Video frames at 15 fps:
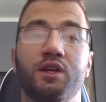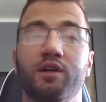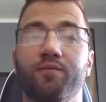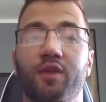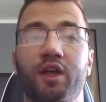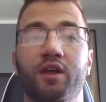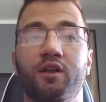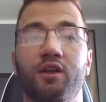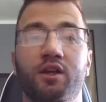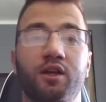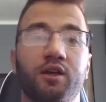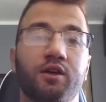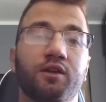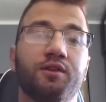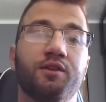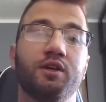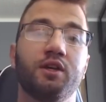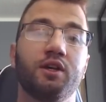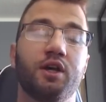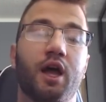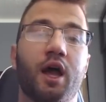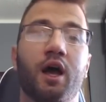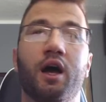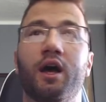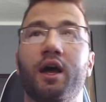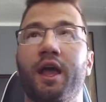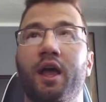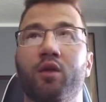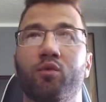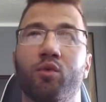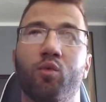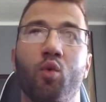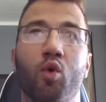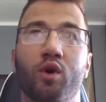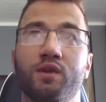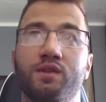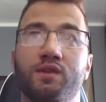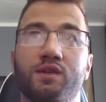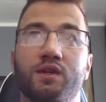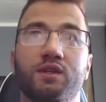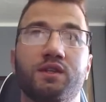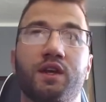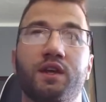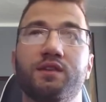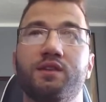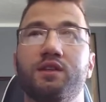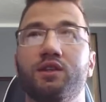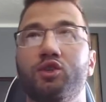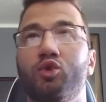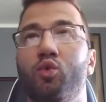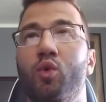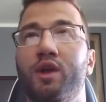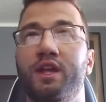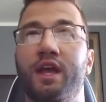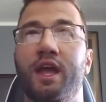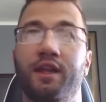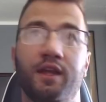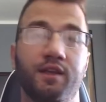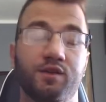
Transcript: in yield and rewards since 2018.